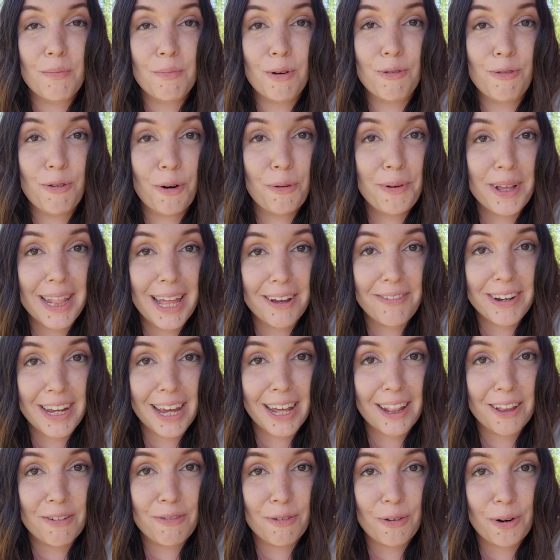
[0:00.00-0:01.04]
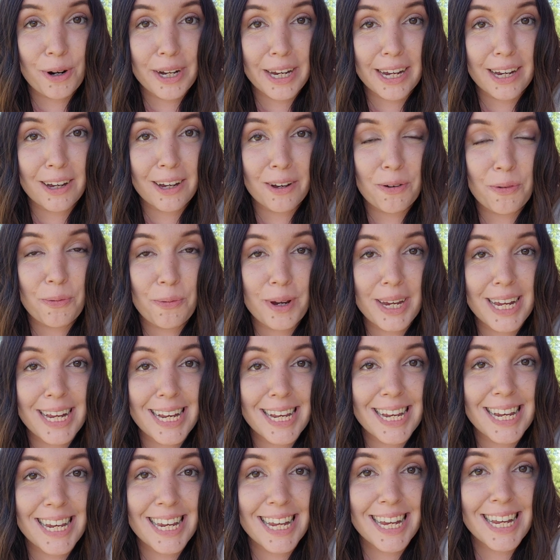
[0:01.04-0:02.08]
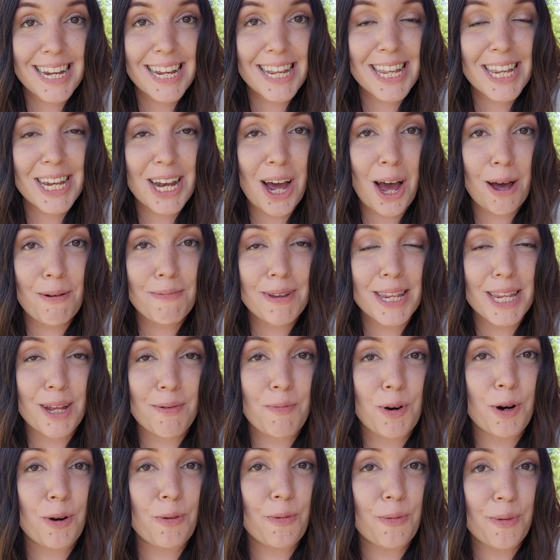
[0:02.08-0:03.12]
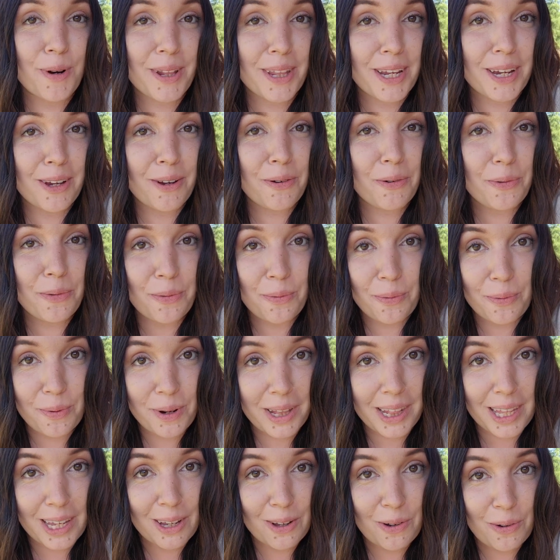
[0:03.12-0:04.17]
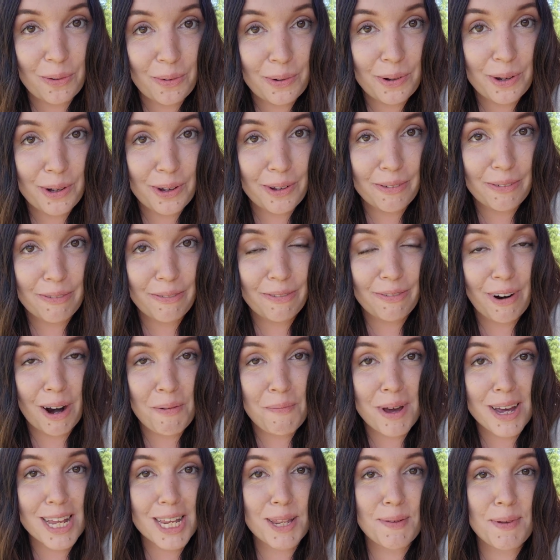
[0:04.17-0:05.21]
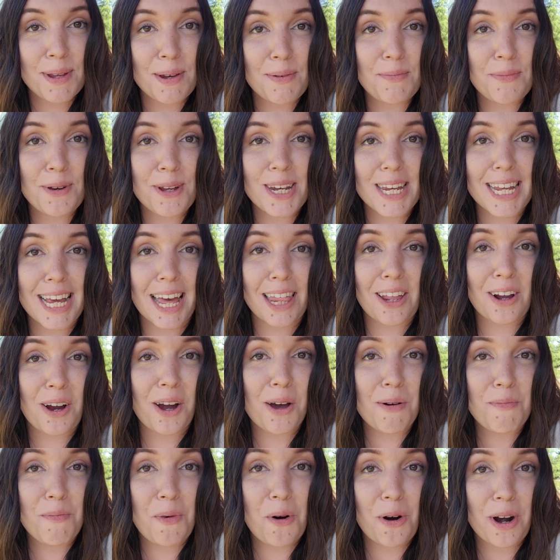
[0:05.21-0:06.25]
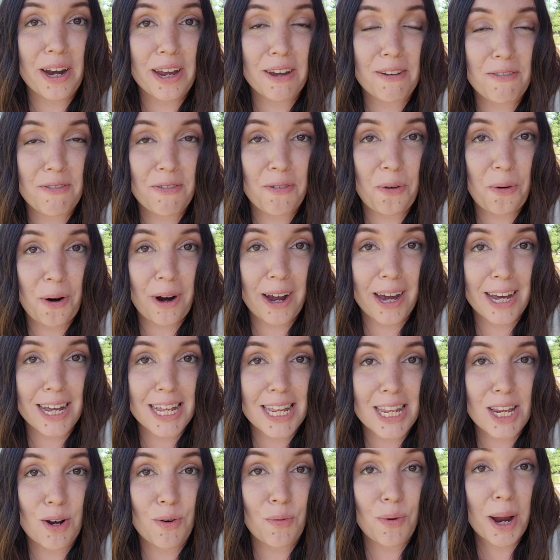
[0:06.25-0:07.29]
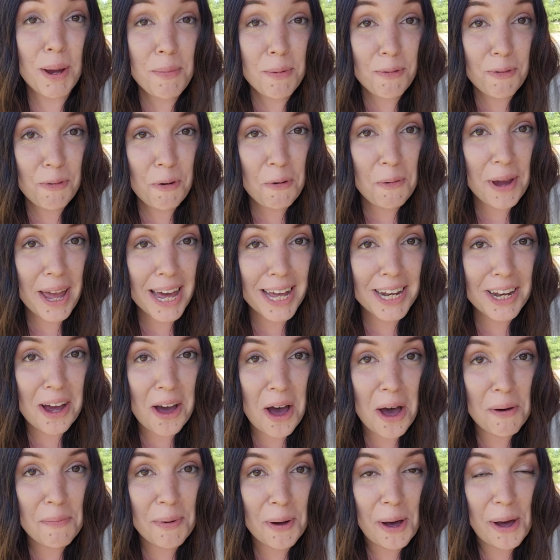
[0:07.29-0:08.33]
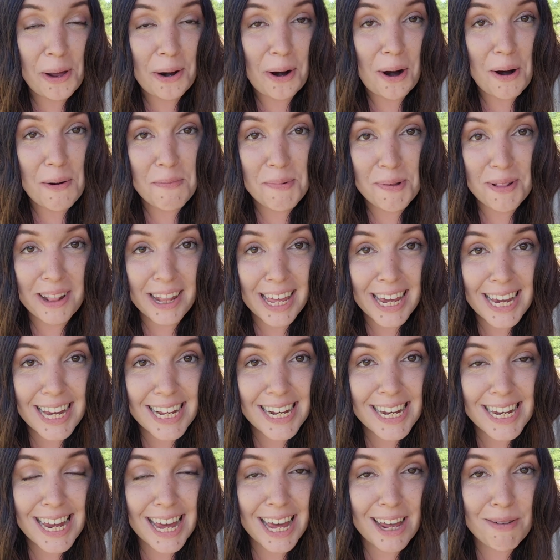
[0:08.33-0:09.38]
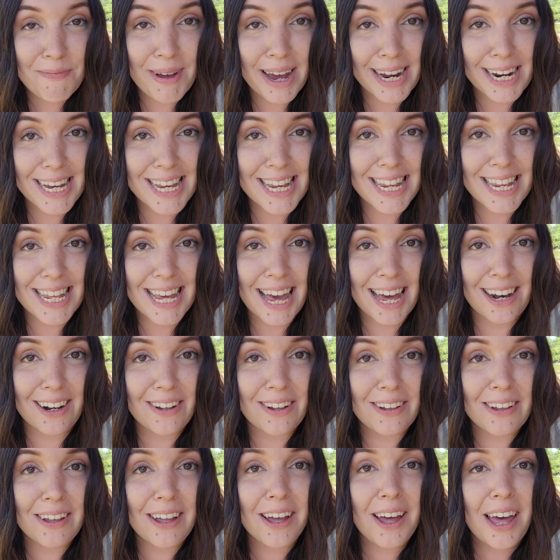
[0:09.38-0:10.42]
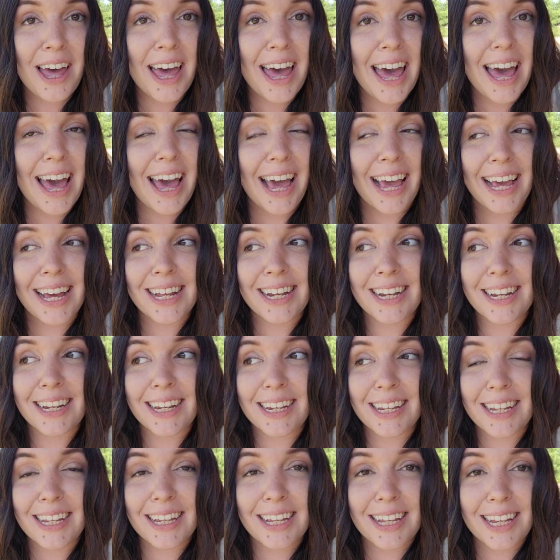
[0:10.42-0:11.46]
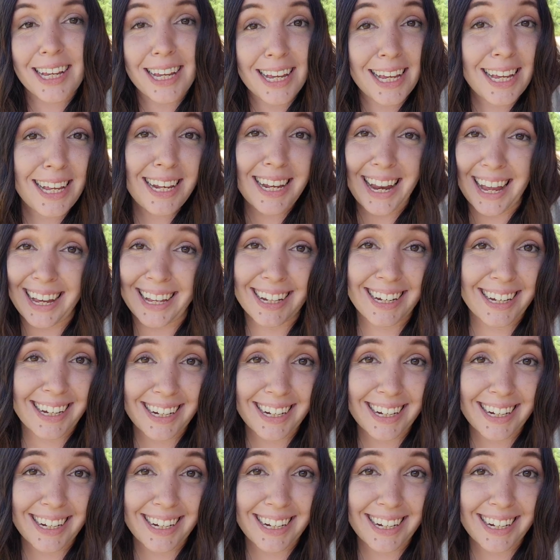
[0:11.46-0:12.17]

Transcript: Before we left California, we did stop somewhere really, really cool. Farm husband put together a morning for us right before we had to hop on our plane to head back to Seattle, and he nailed